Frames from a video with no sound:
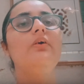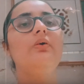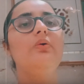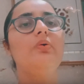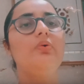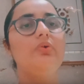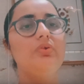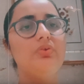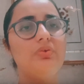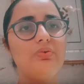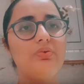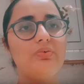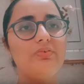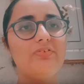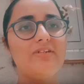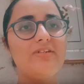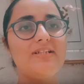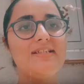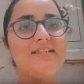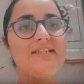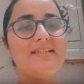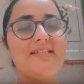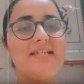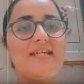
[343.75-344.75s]
Go through
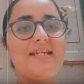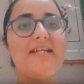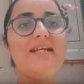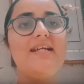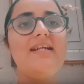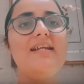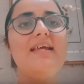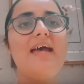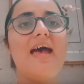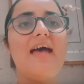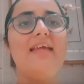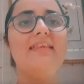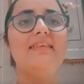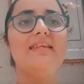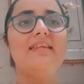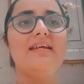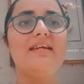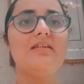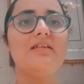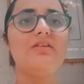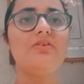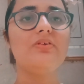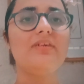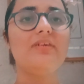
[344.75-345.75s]
First Aid, and
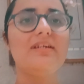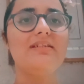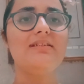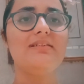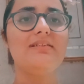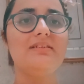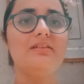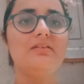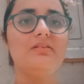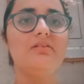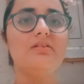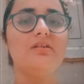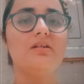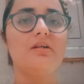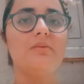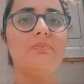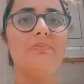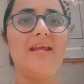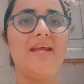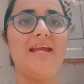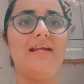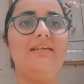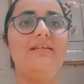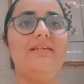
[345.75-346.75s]
then you can
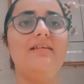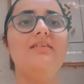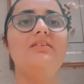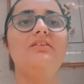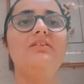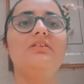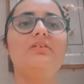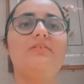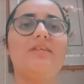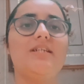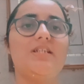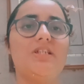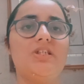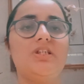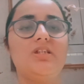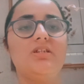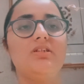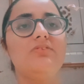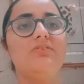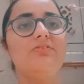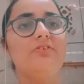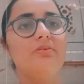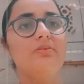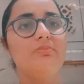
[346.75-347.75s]
practice
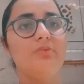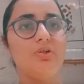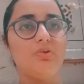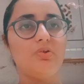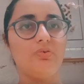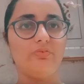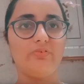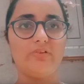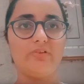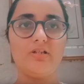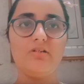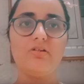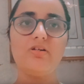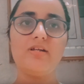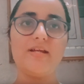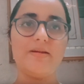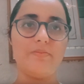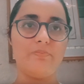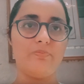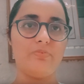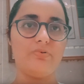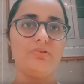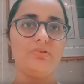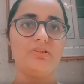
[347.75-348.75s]
questions from UWorld or
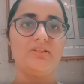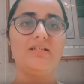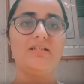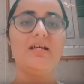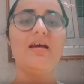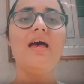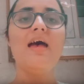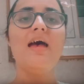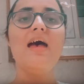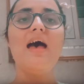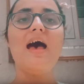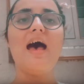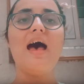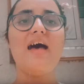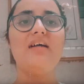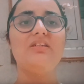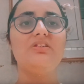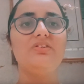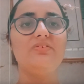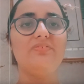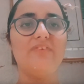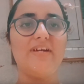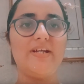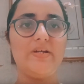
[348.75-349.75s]
MBOS
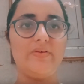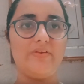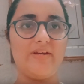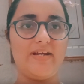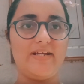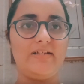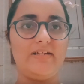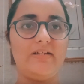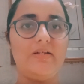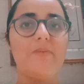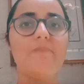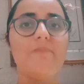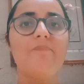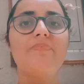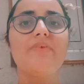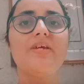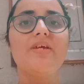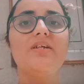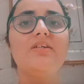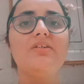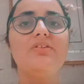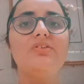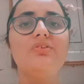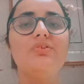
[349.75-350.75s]
as you find right.
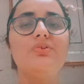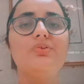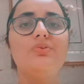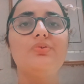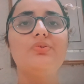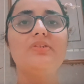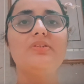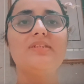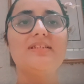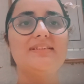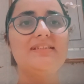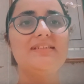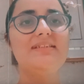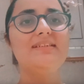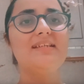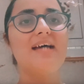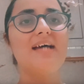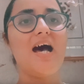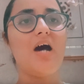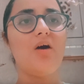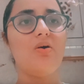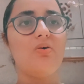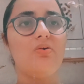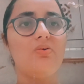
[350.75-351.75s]
So this is
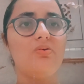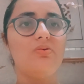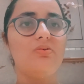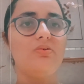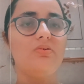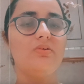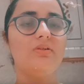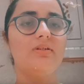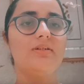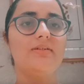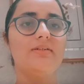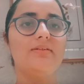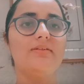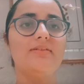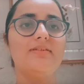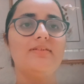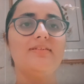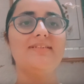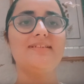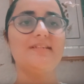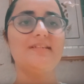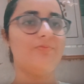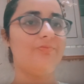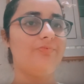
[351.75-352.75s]
how
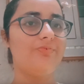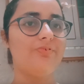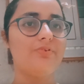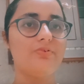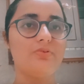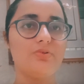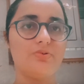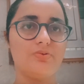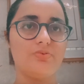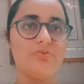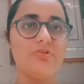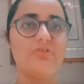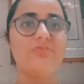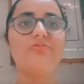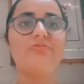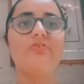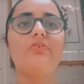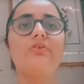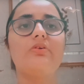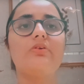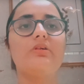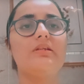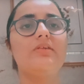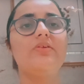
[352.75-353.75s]
the step 4 goes
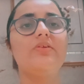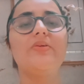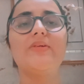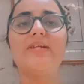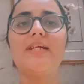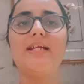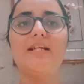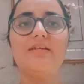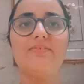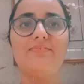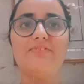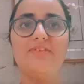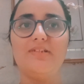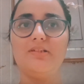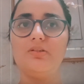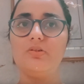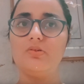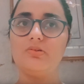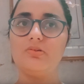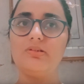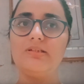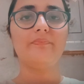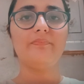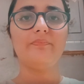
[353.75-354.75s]
for all the three different
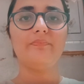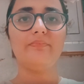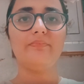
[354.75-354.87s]
goals.